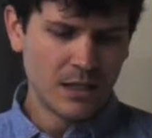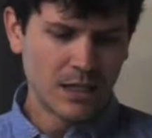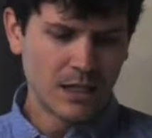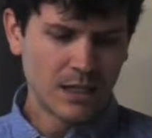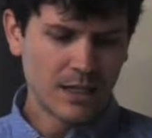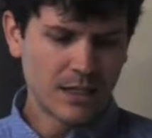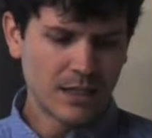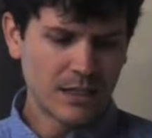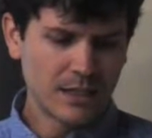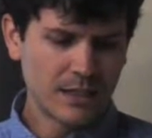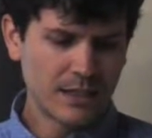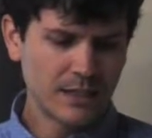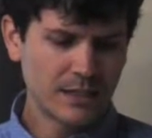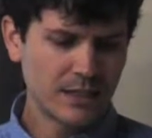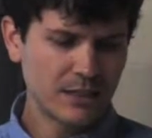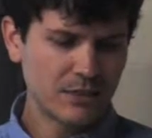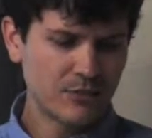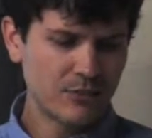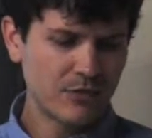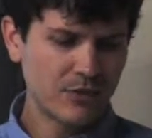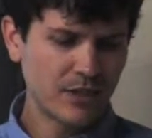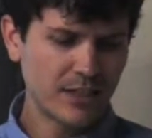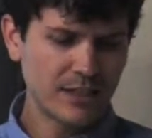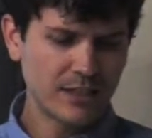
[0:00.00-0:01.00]

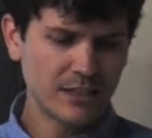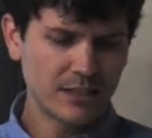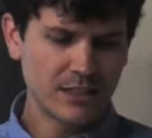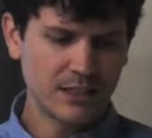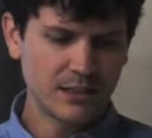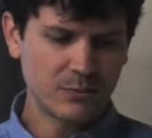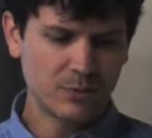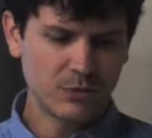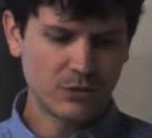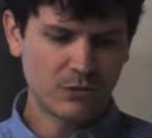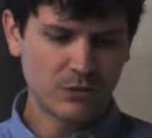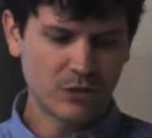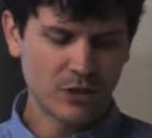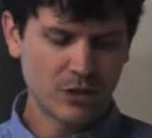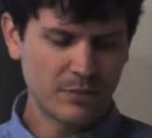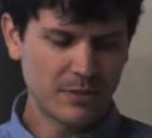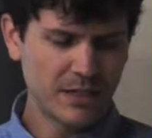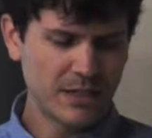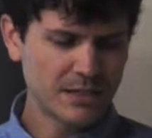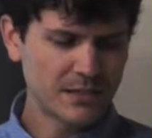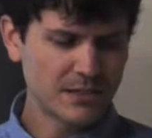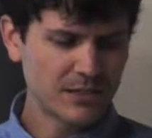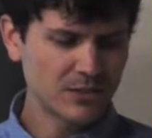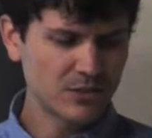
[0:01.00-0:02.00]
And finally, before I
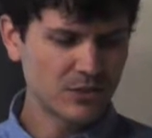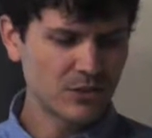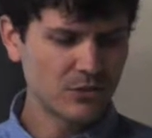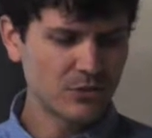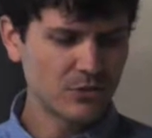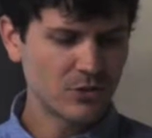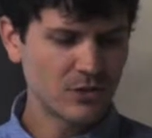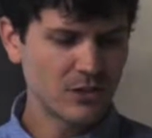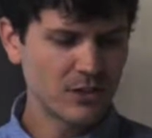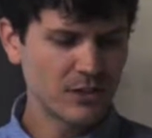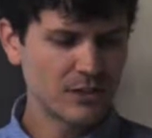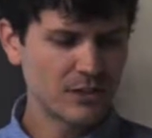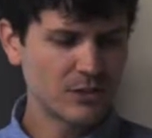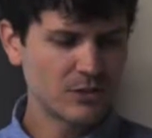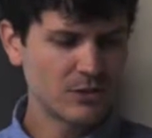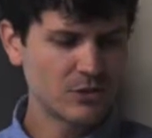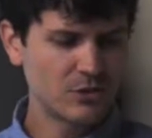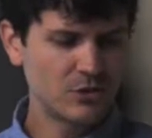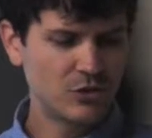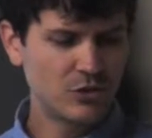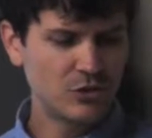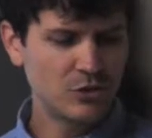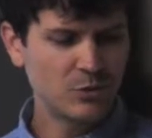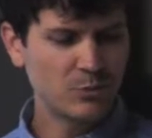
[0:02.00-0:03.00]
pass things over, there were
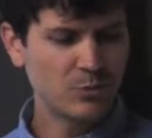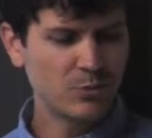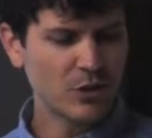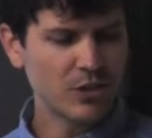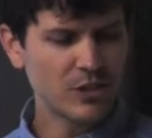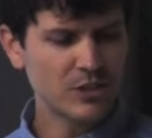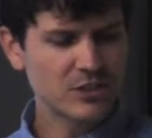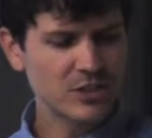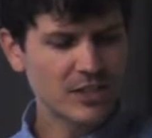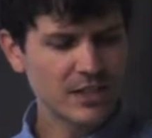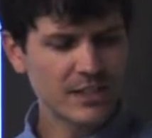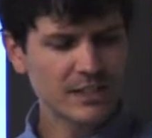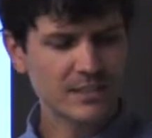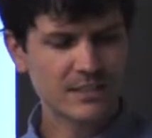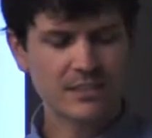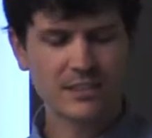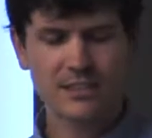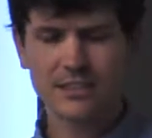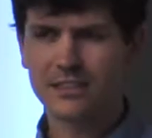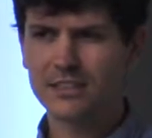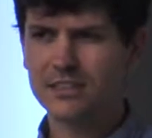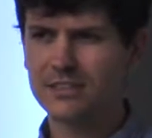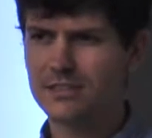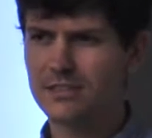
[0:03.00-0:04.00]
2 projects
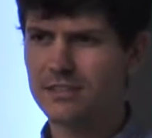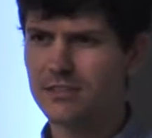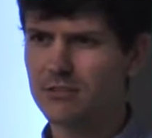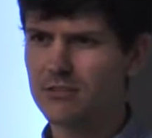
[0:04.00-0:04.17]
in this.